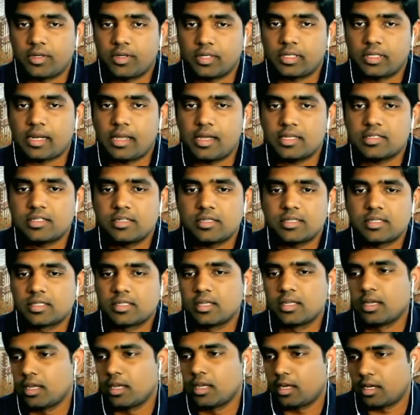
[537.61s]

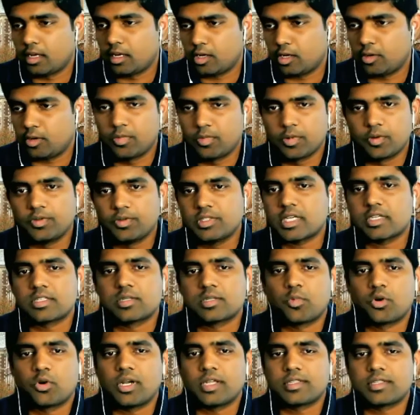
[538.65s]
classes, which has
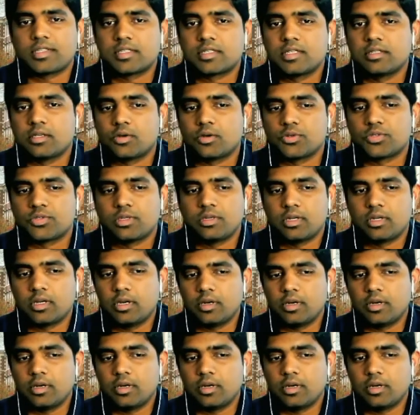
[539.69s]
about 60,000